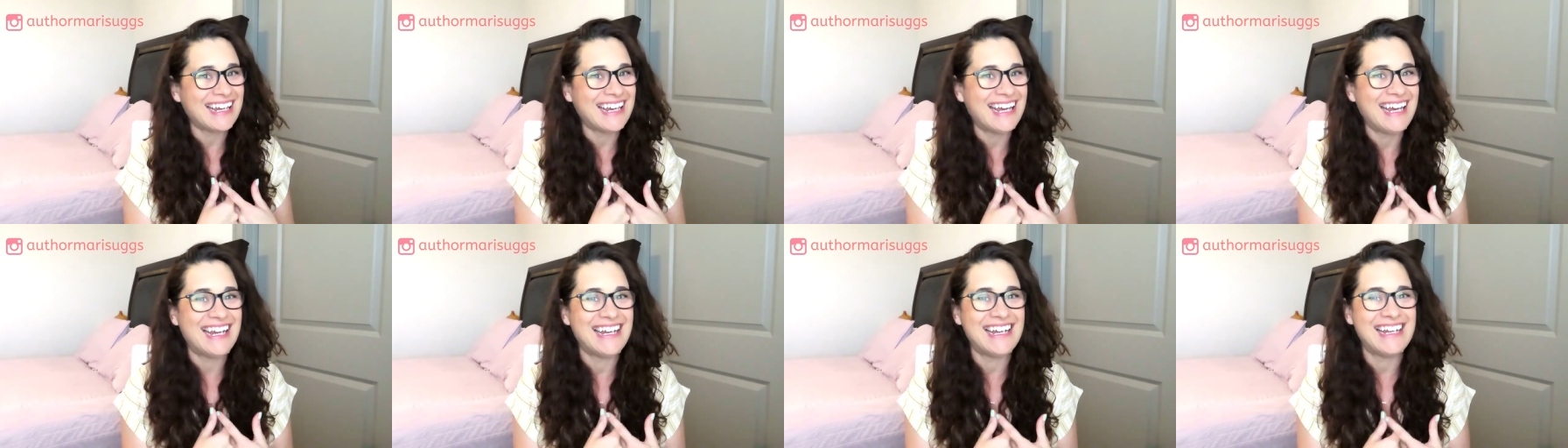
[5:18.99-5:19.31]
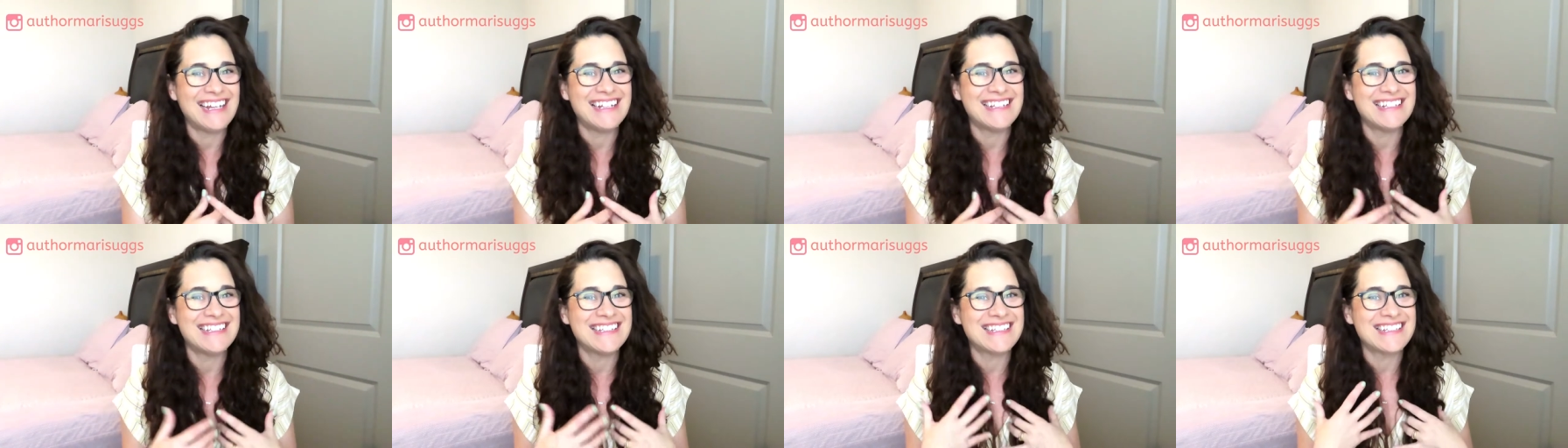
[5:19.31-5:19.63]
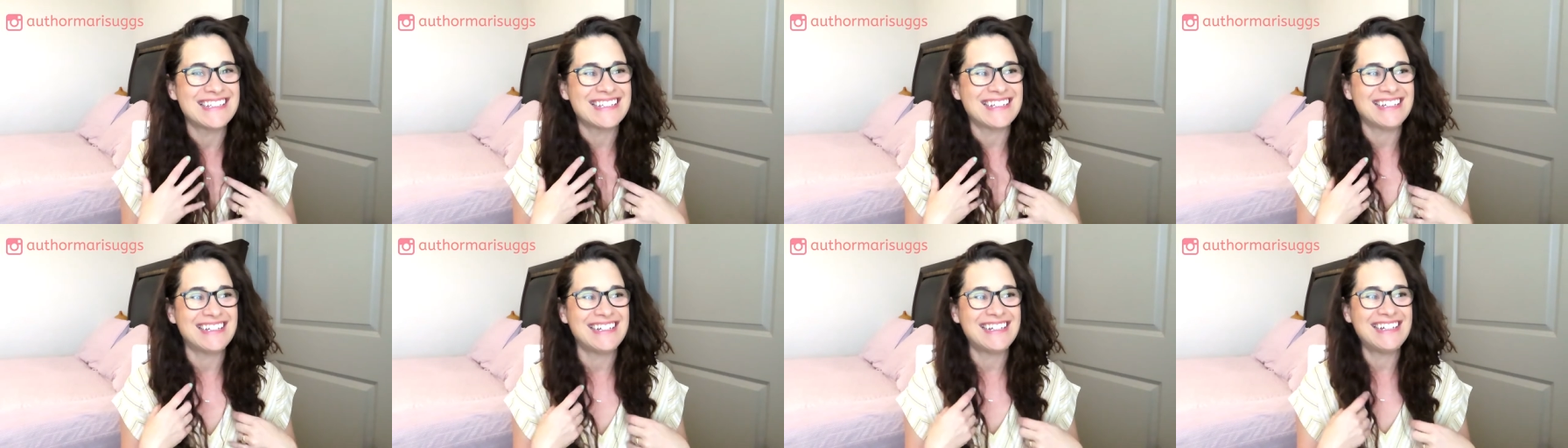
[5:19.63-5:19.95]

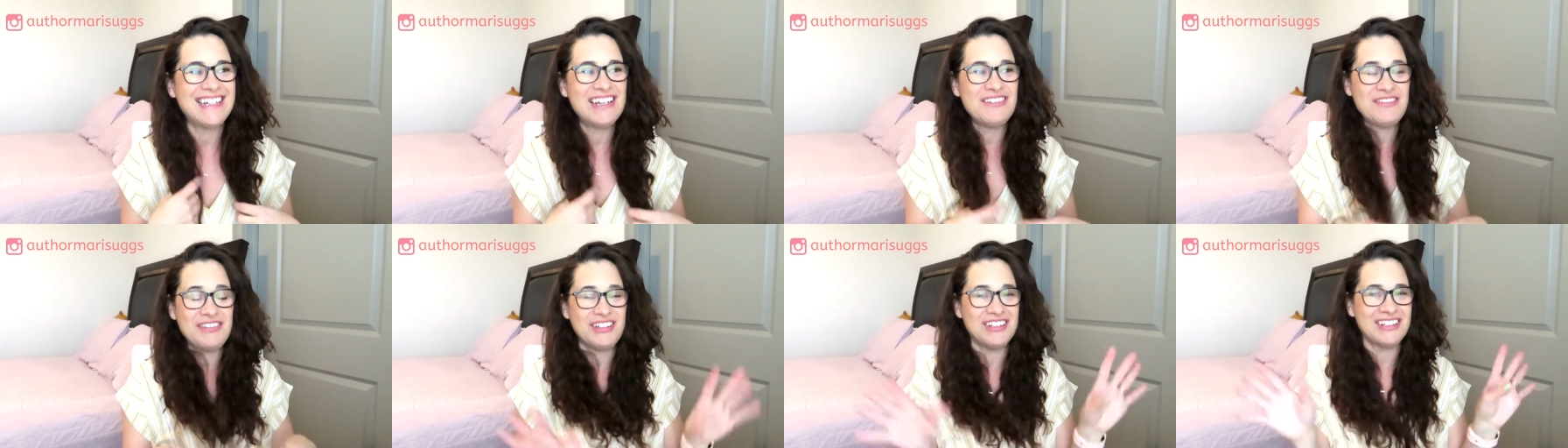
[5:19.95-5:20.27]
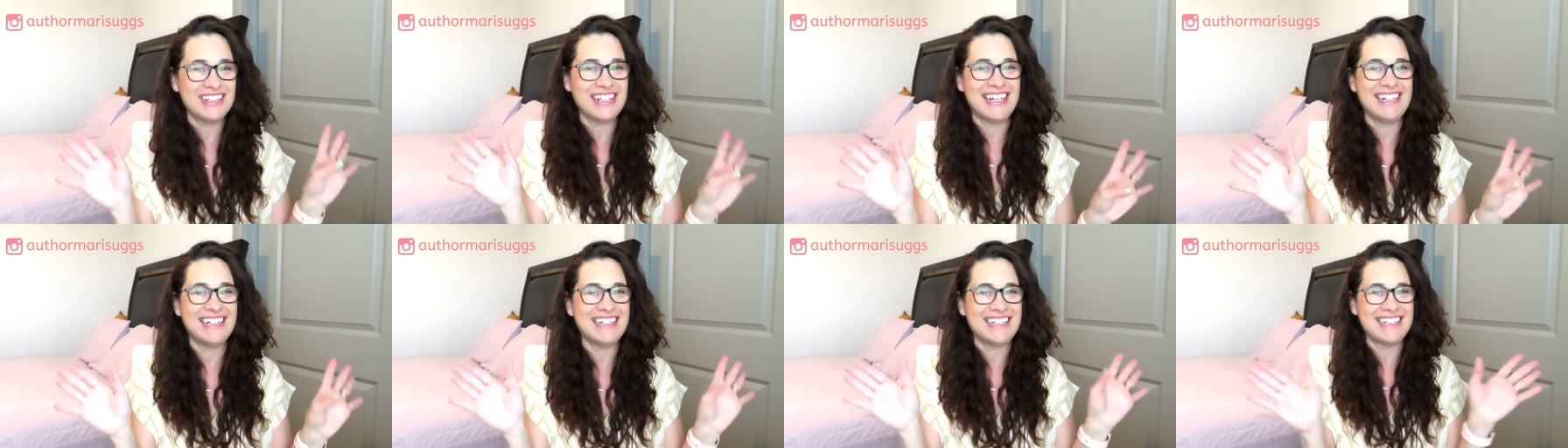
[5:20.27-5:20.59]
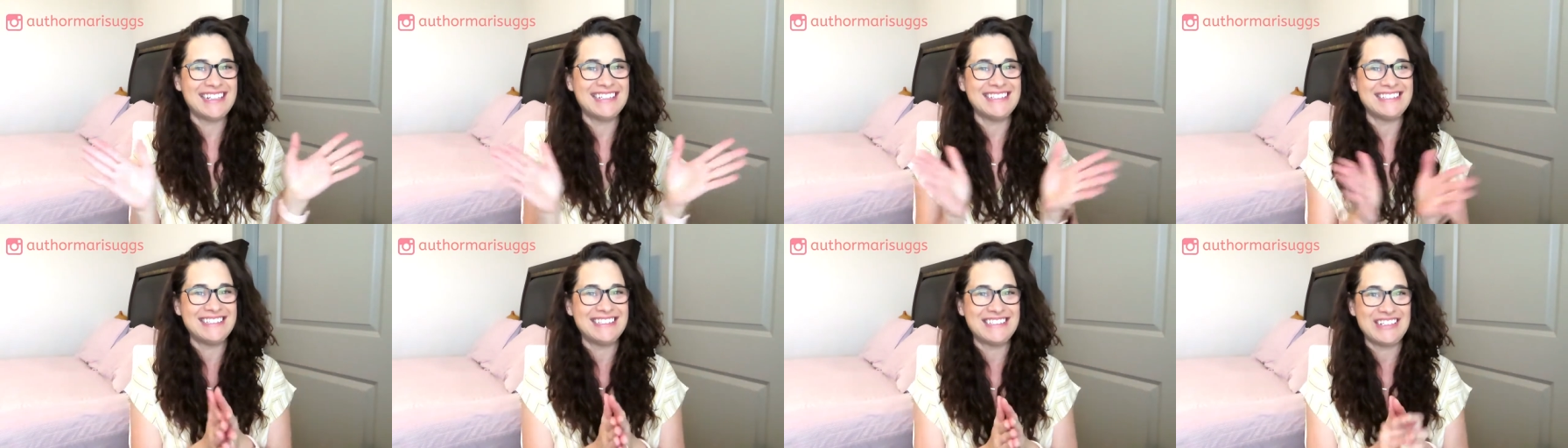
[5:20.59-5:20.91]
and if you like
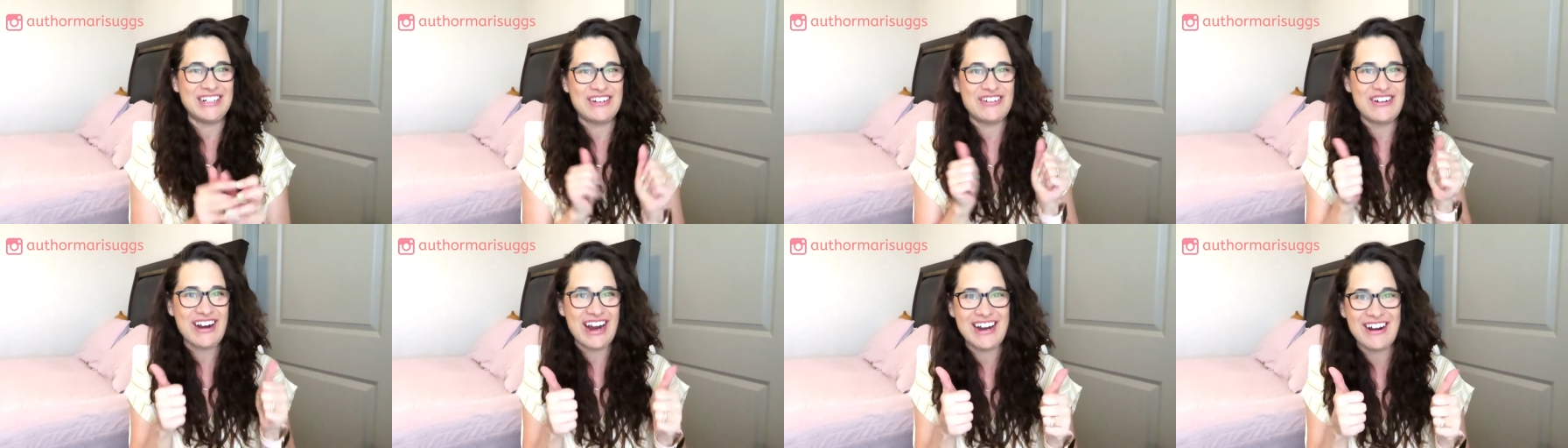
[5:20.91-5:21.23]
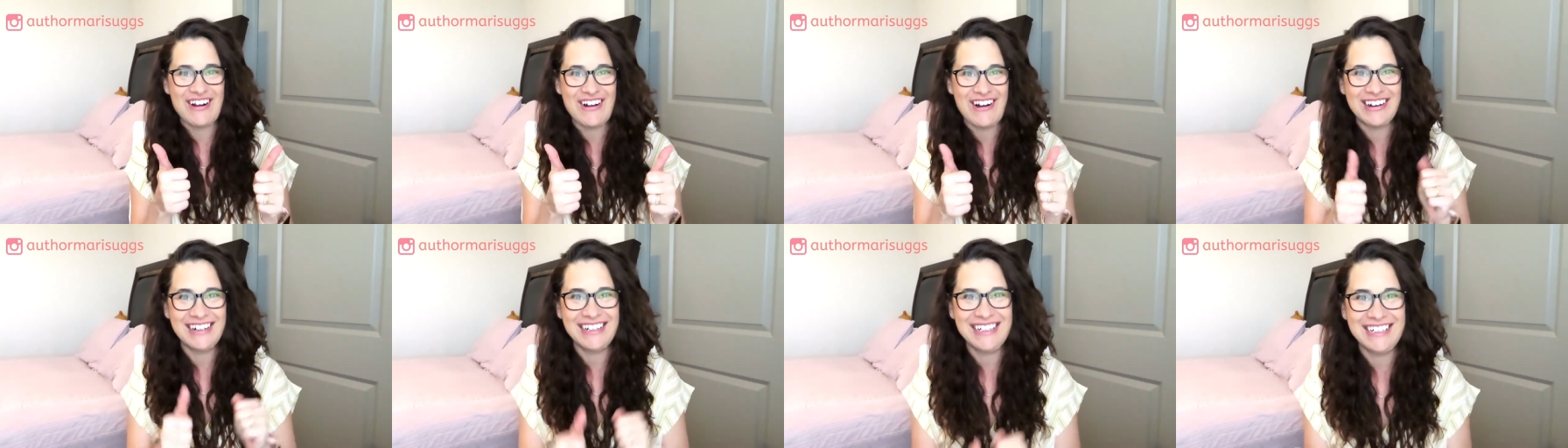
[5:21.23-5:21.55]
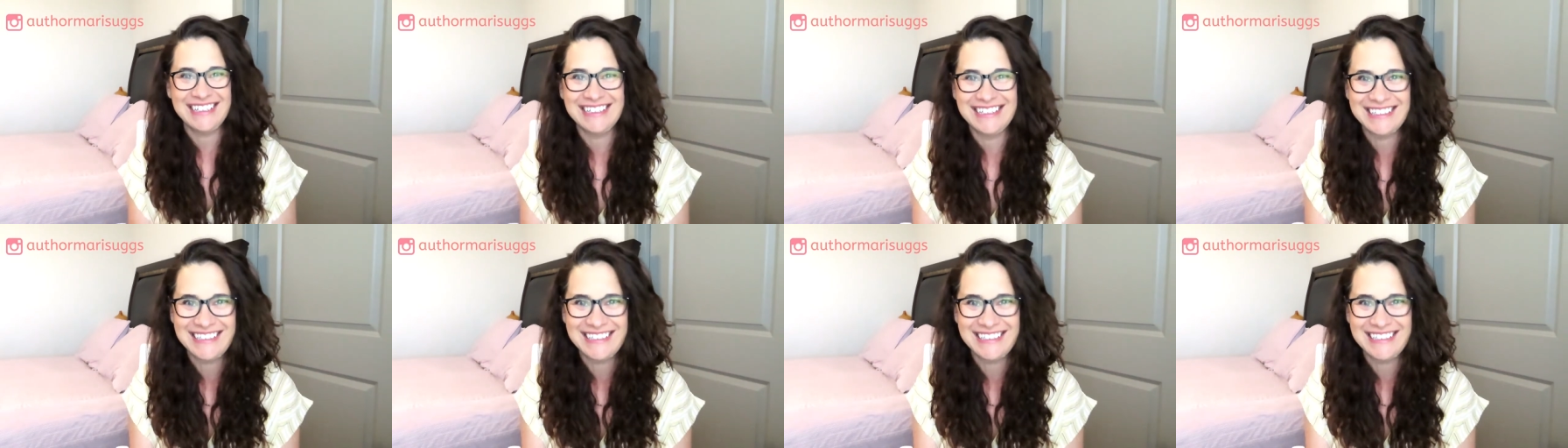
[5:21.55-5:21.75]
it, right on.